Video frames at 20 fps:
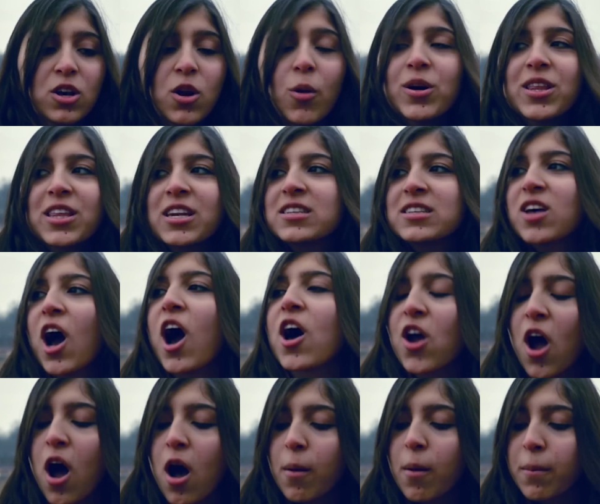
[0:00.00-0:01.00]
Knowing that it's
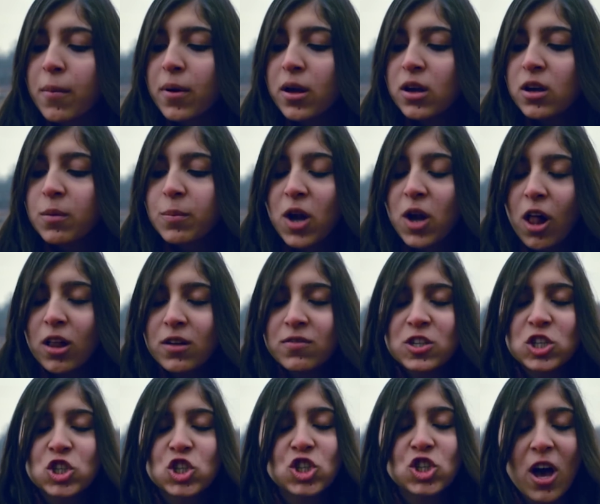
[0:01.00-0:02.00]
haram, but all of
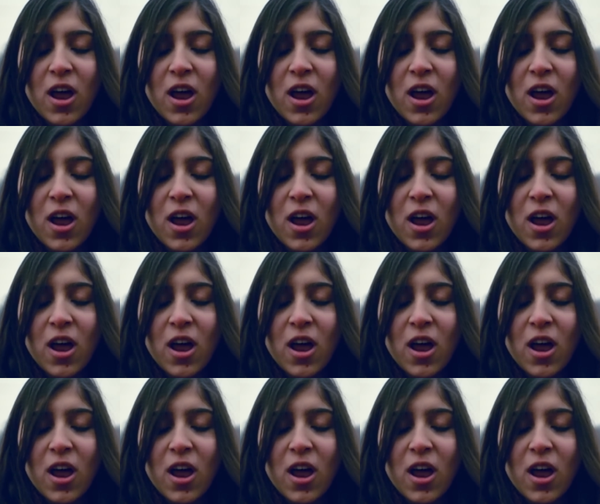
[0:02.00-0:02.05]
this